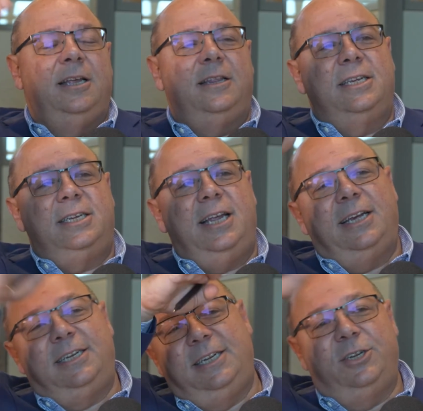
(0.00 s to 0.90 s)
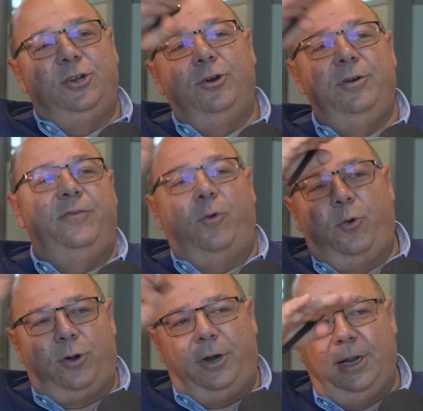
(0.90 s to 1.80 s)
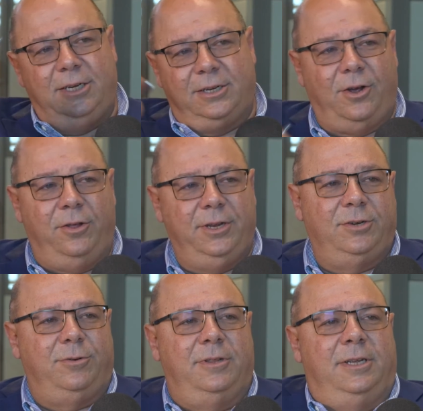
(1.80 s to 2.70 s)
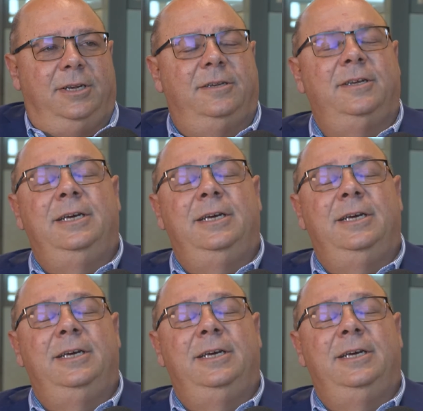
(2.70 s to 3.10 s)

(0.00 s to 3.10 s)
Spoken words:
This test is good for, and it's just all these sort of things.